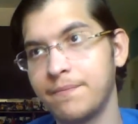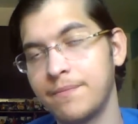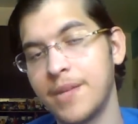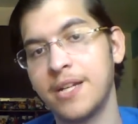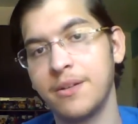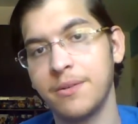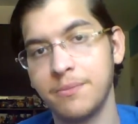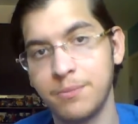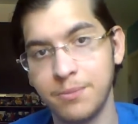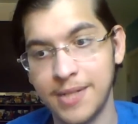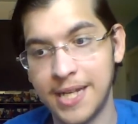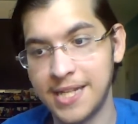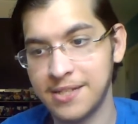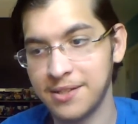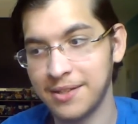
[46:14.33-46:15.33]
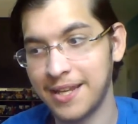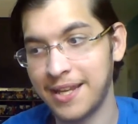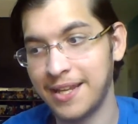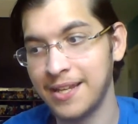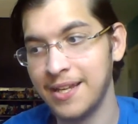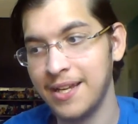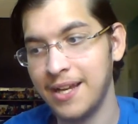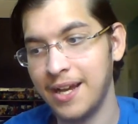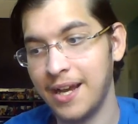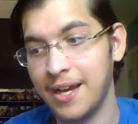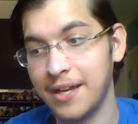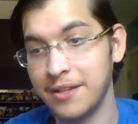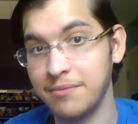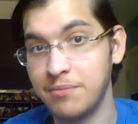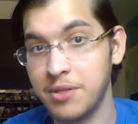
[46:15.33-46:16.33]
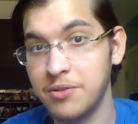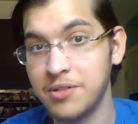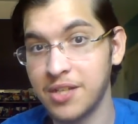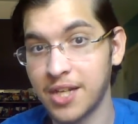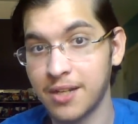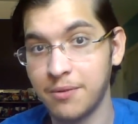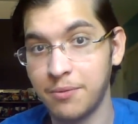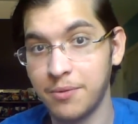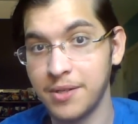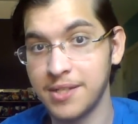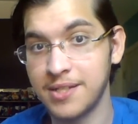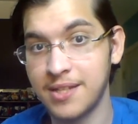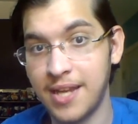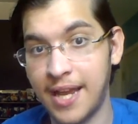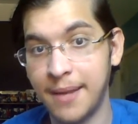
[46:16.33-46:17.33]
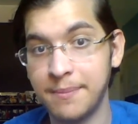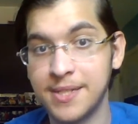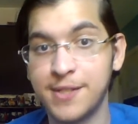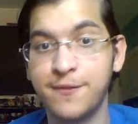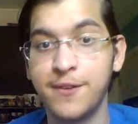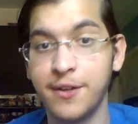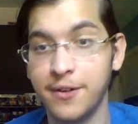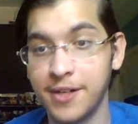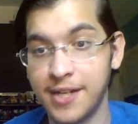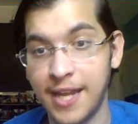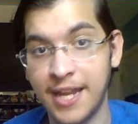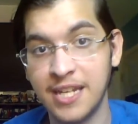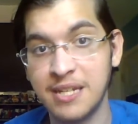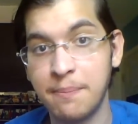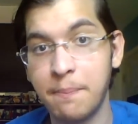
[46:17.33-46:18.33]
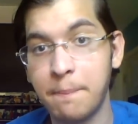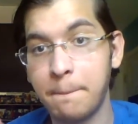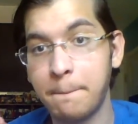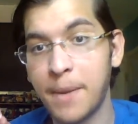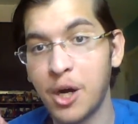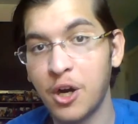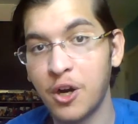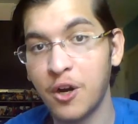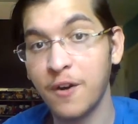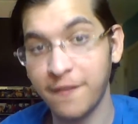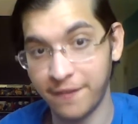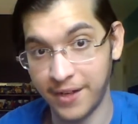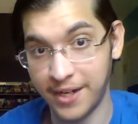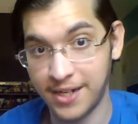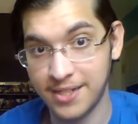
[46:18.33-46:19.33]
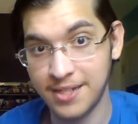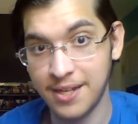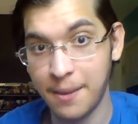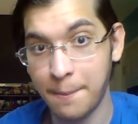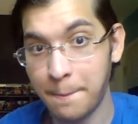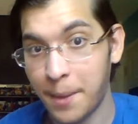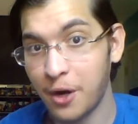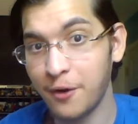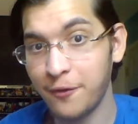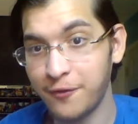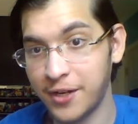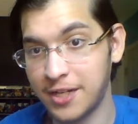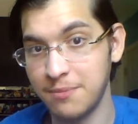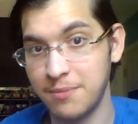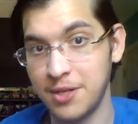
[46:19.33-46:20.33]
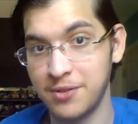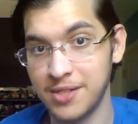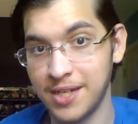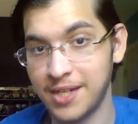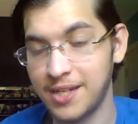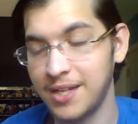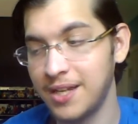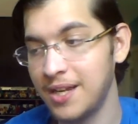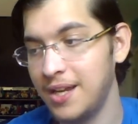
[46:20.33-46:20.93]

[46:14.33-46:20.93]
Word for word: I don't know, nice looking. The music was atmospheric and perfect, perfect music.